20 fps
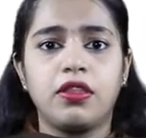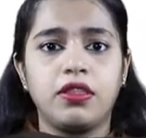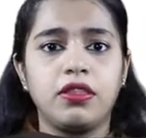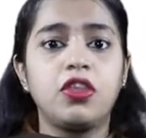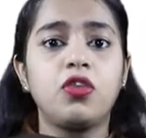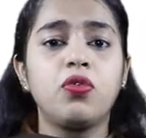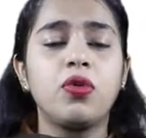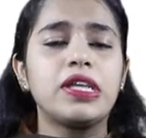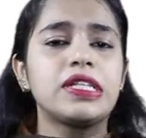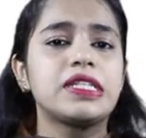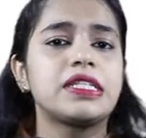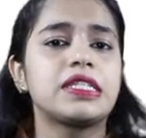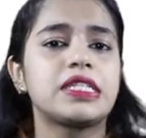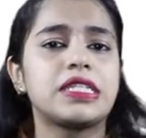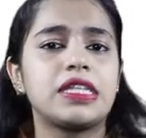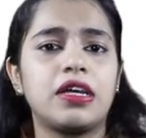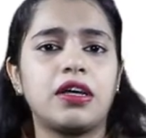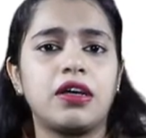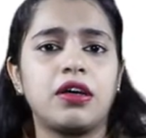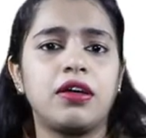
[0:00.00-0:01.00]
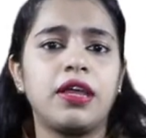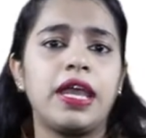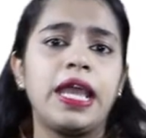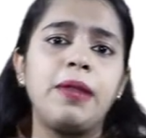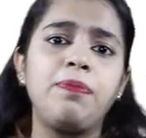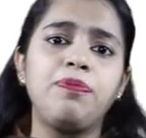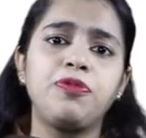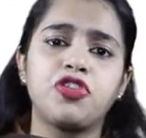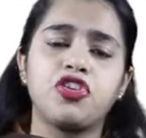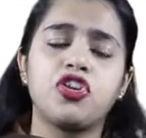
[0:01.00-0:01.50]
US
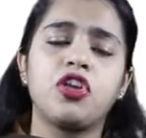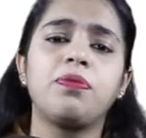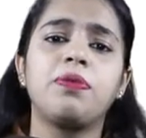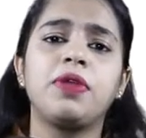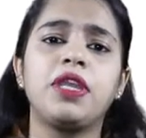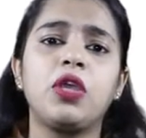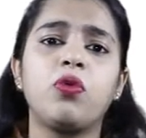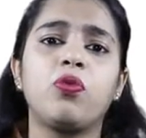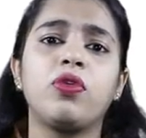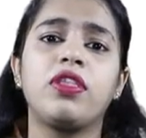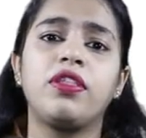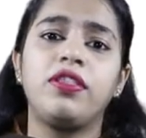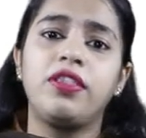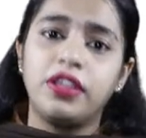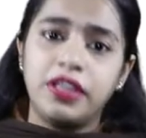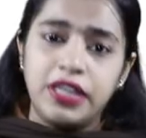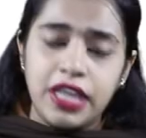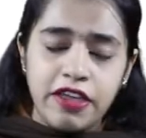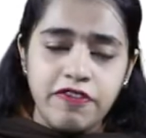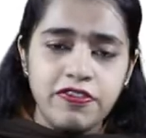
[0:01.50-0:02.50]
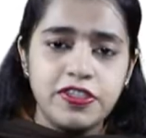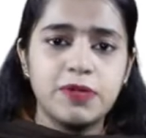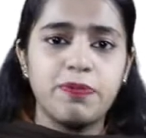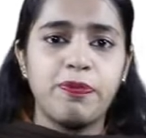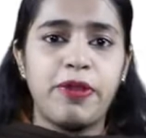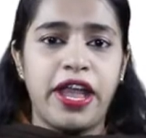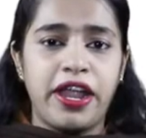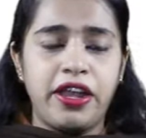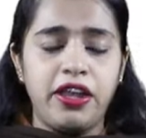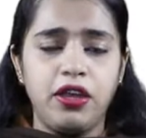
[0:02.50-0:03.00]
helped Germany with the Dave's
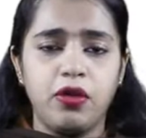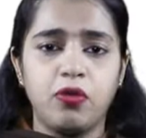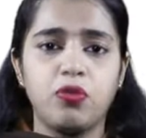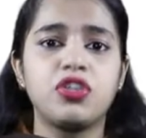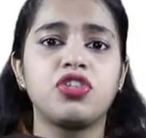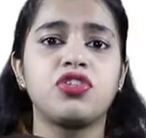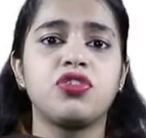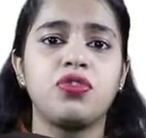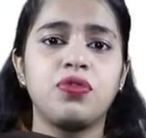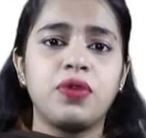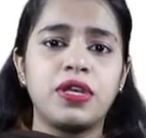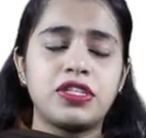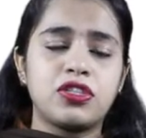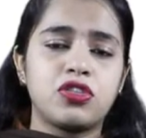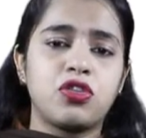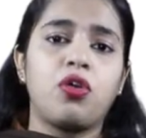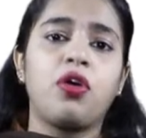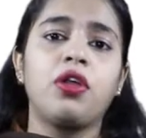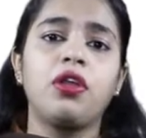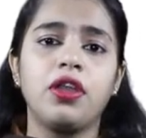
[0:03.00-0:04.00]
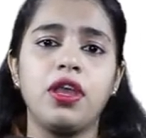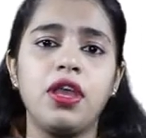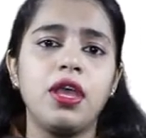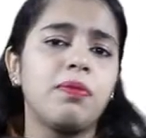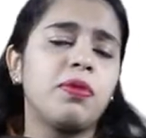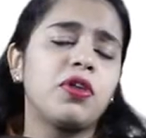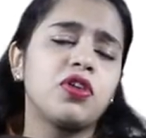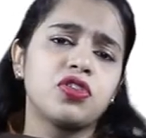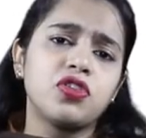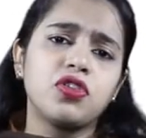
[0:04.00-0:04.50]
plan, which US
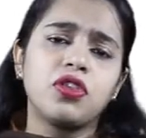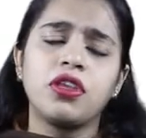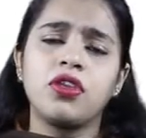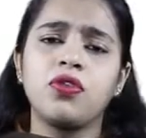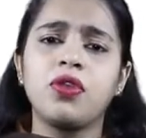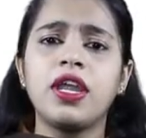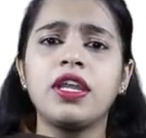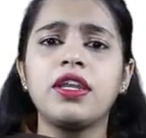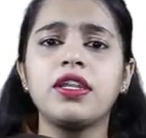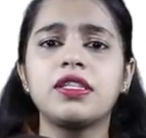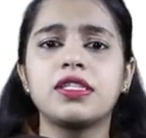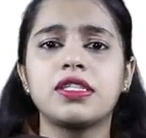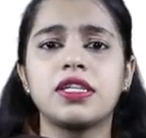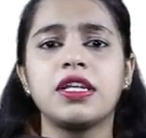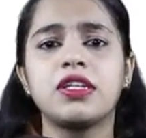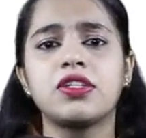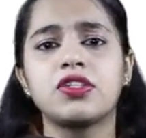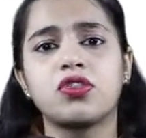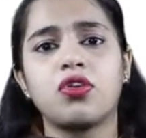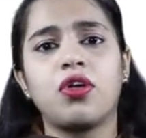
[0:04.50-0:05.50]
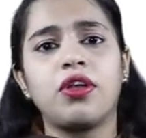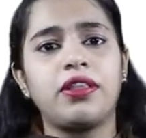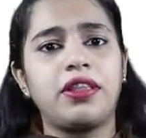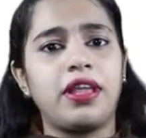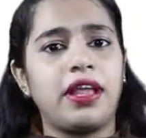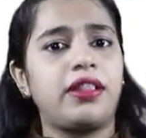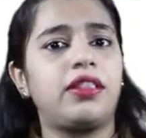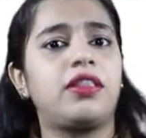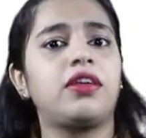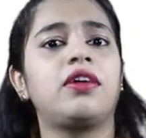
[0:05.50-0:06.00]
thought, because the United States thought
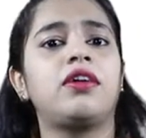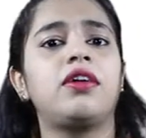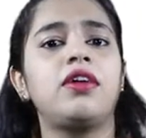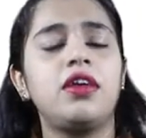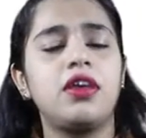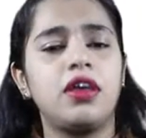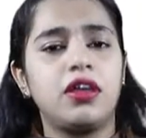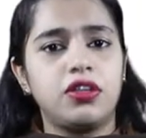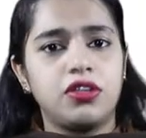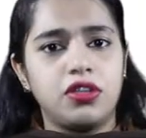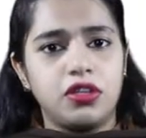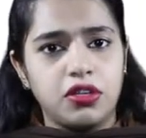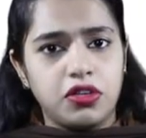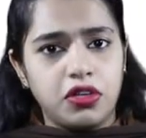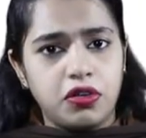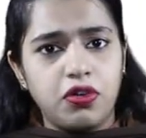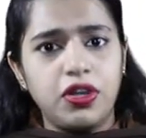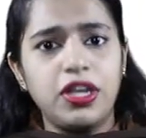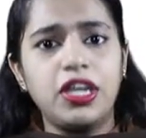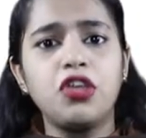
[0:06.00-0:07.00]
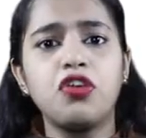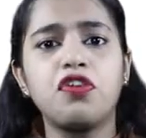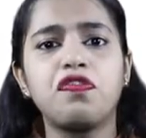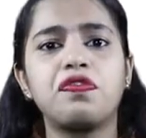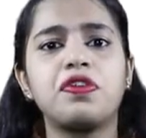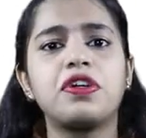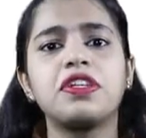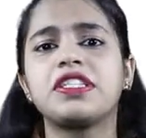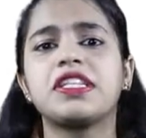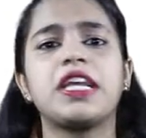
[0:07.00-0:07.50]
that the Treaty of
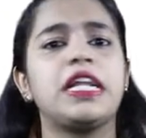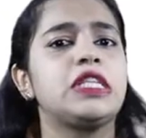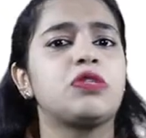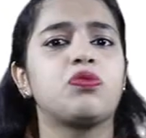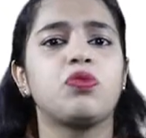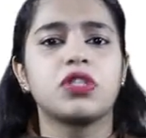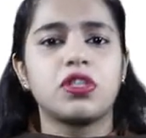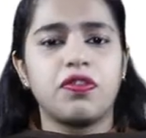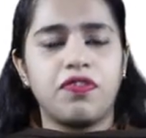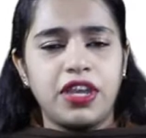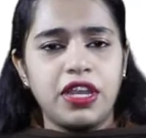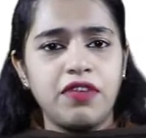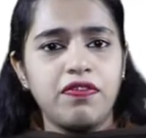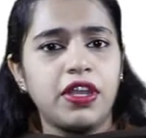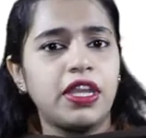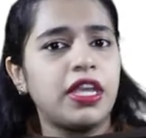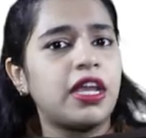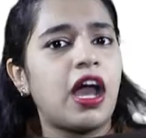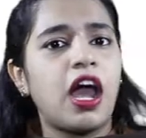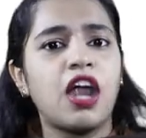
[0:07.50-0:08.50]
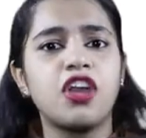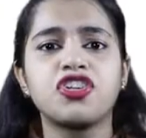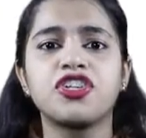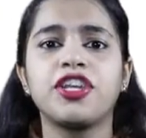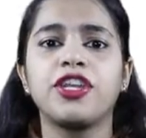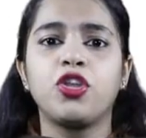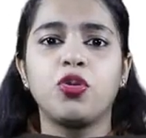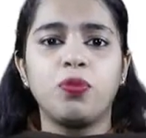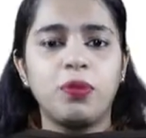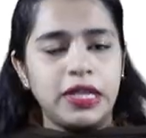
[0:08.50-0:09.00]
Versailles was a very, very harsh
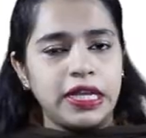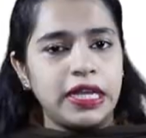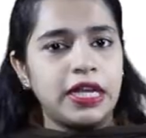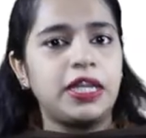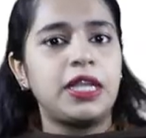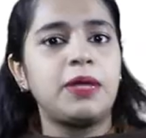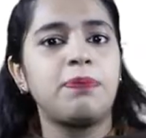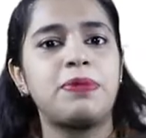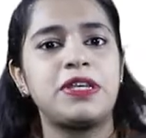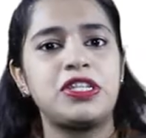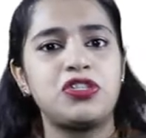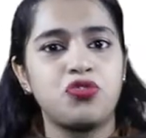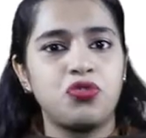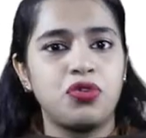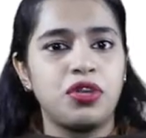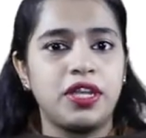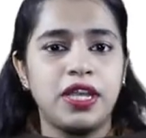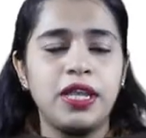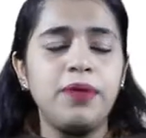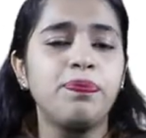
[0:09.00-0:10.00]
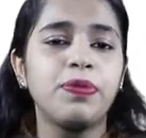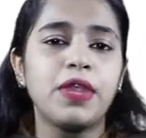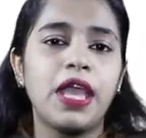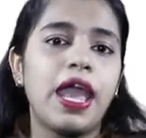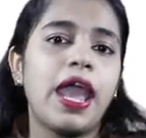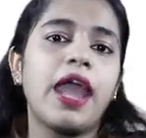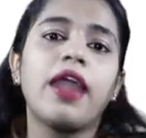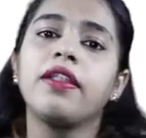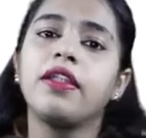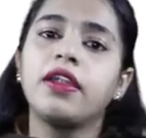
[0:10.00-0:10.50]
and humiliating peace treaty,
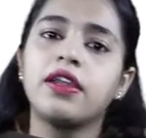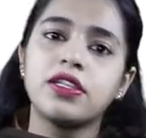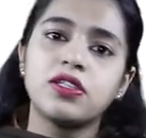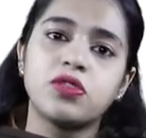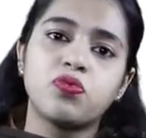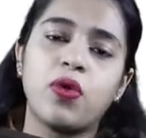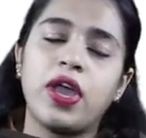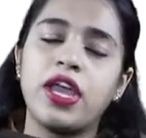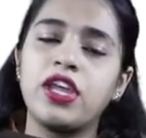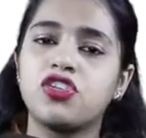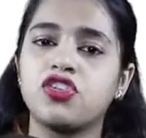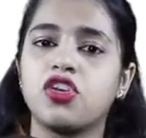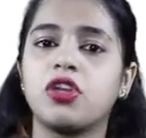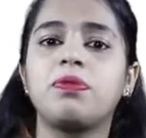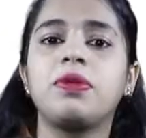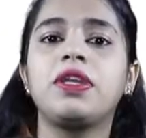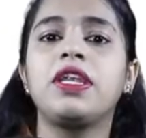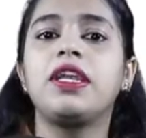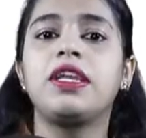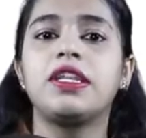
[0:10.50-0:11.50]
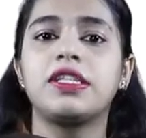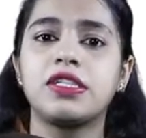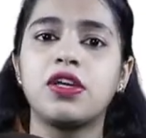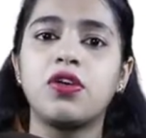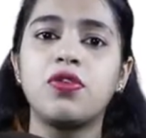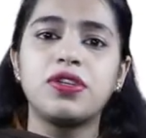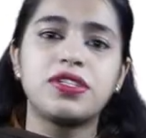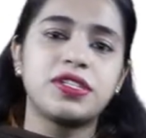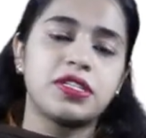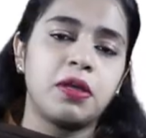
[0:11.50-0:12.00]
and that is why Germany
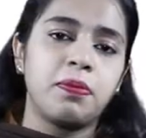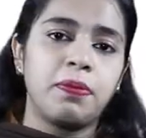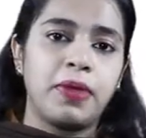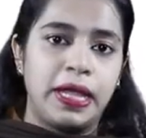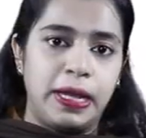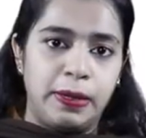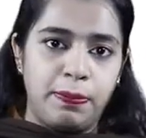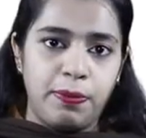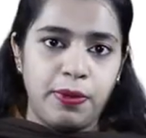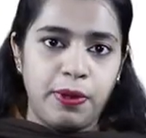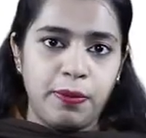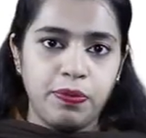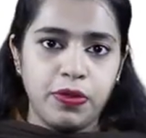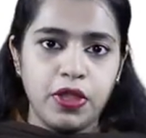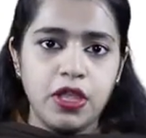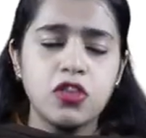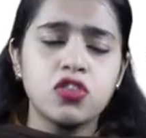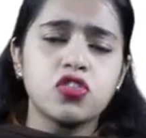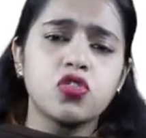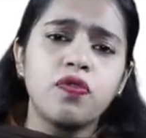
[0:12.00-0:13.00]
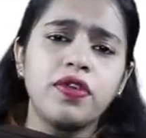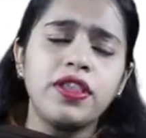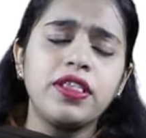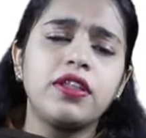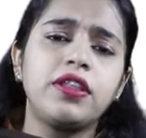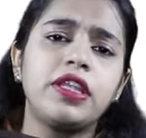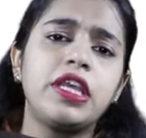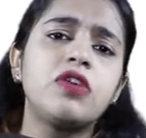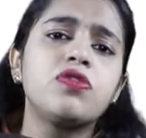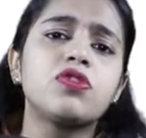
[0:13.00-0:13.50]
deserved some help. So when
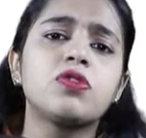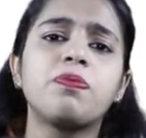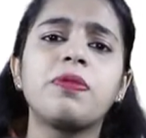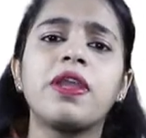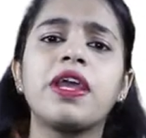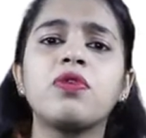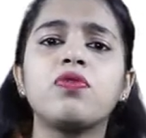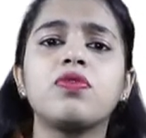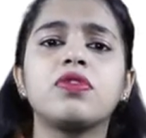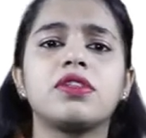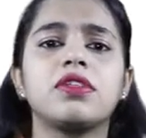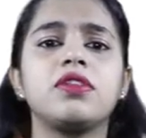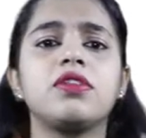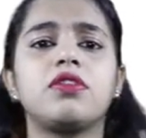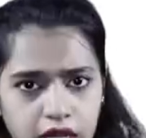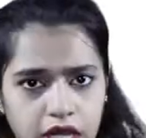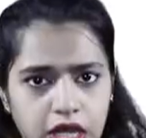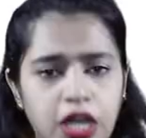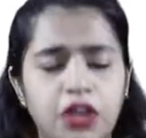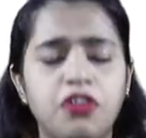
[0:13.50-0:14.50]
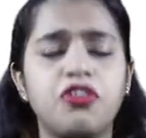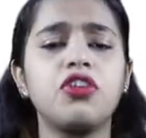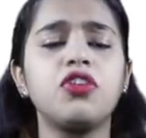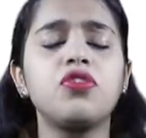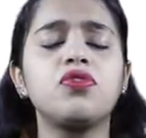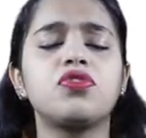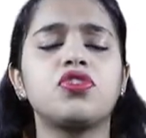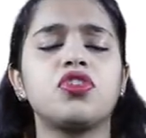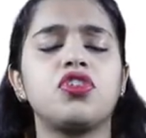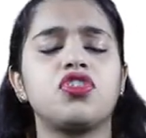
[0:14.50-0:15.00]
the Dave's plan was
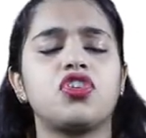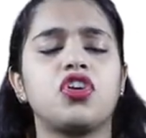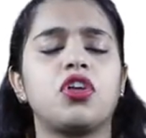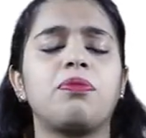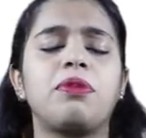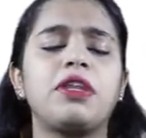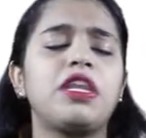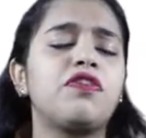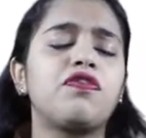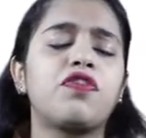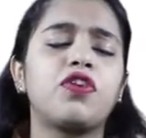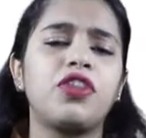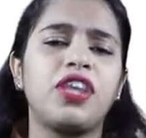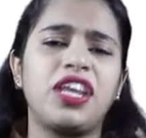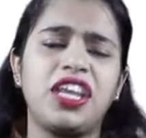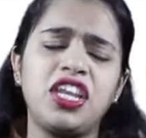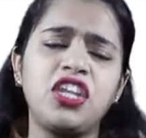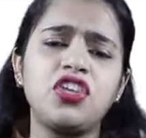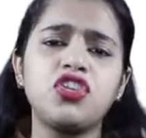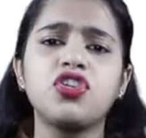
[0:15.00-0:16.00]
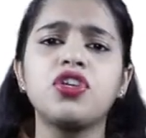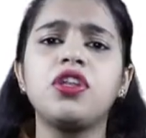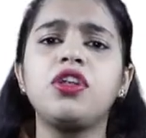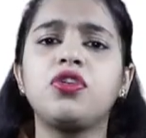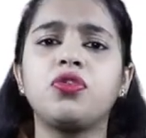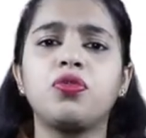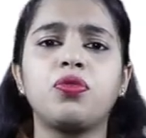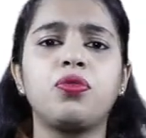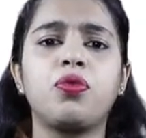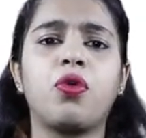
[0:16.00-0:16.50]
introduced in Germany, for the initial
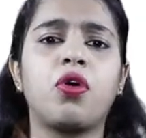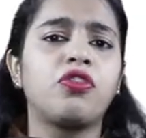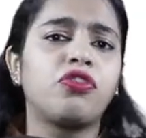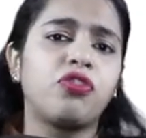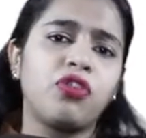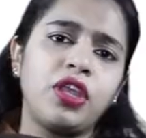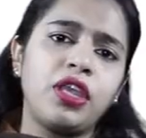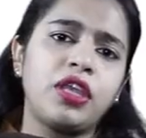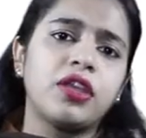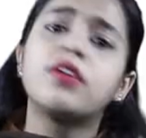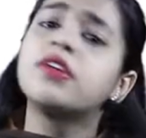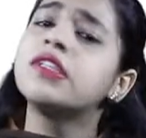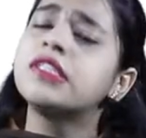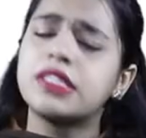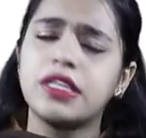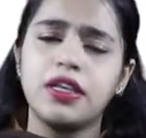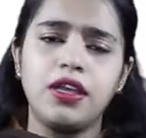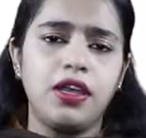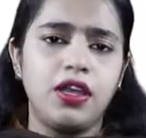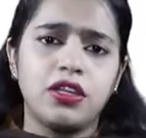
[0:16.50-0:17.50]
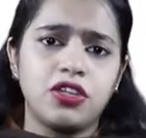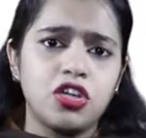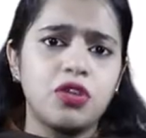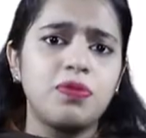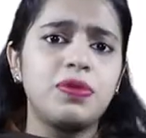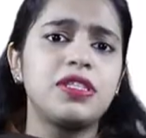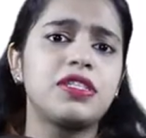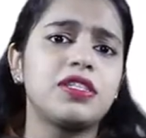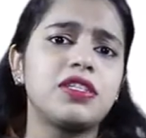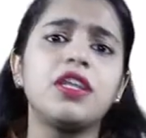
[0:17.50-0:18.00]
2 or 3 years, the
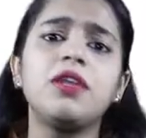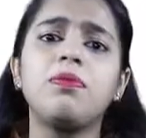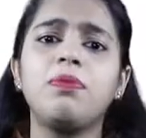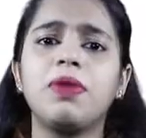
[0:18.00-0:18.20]
Germans did